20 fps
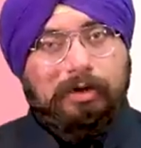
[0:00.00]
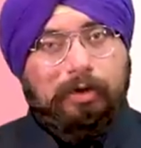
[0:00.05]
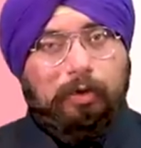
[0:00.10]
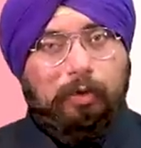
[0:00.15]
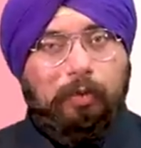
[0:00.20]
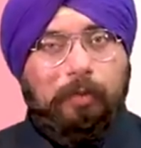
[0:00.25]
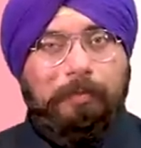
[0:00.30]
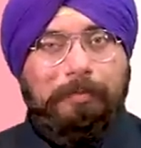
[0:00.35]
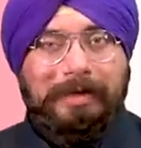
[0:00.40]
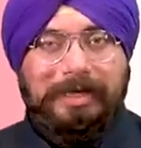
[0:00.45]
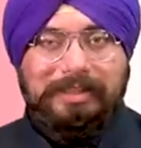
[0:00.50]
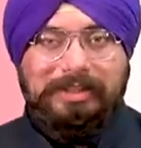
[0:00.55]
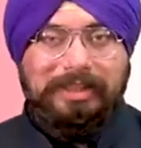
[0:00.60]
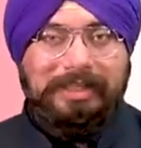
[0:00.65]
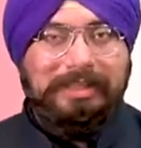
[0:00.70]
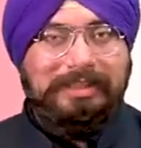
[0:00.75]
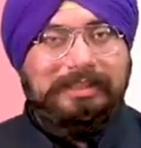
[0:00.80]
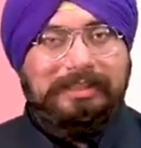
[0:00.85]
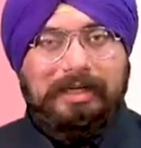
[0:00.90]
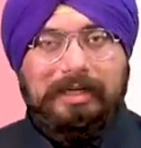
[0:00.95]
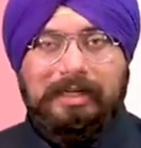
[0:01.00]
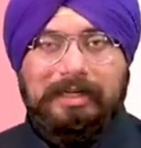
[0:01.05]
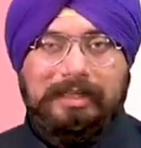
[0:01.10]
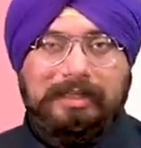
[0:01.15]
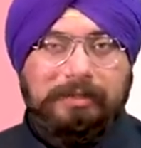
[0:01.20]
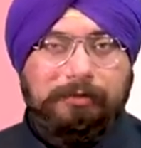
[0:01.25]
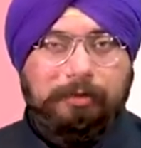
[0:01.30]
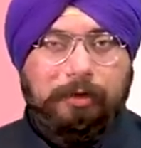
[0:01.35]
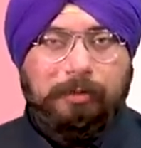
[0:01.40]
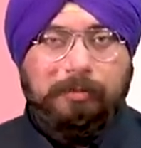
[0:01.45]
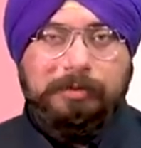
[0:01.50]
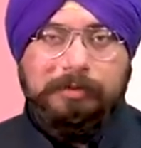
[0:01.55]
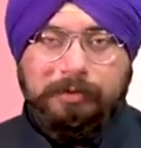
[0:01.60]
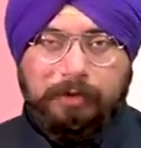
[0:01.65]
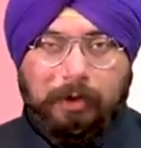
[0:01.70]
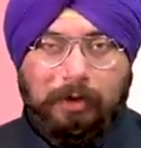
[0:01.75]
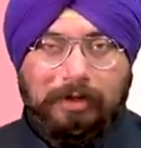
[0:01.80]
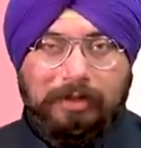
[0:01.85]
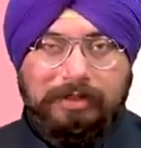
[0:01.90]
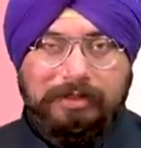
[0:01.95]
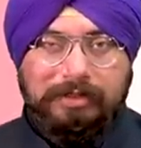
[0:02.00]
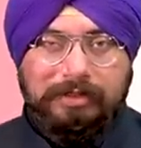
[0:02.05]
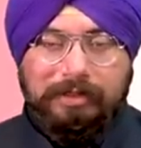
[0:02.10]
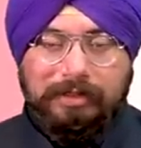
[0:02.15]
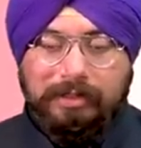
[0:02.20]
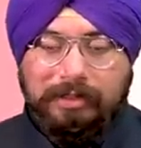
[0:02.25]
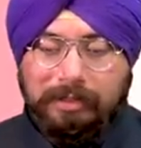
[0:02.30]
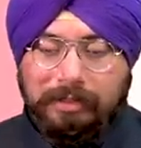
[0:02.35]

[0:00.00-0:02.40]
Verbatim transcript: to major extent in the form of dollars.